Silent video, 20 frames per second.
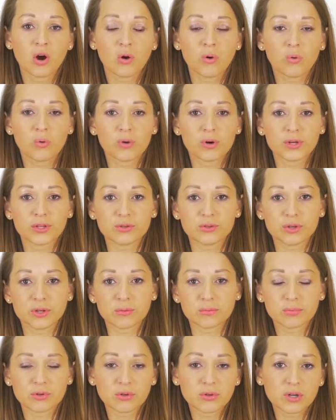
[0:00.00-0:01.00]
or your
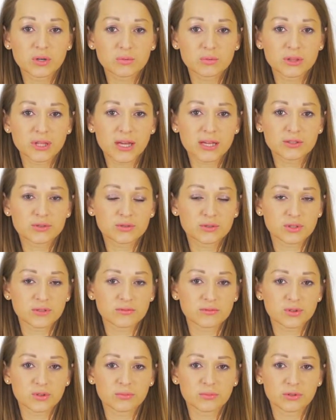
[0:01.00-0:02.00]
employer would like to
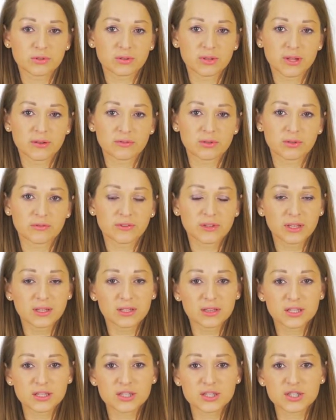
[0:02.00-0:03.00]
confirm your level of
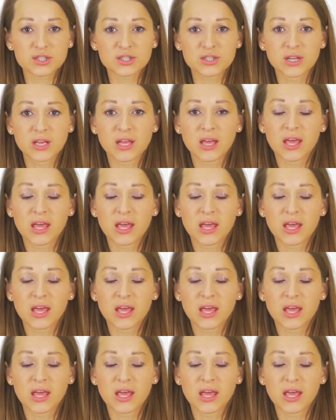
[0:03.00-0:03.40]
English,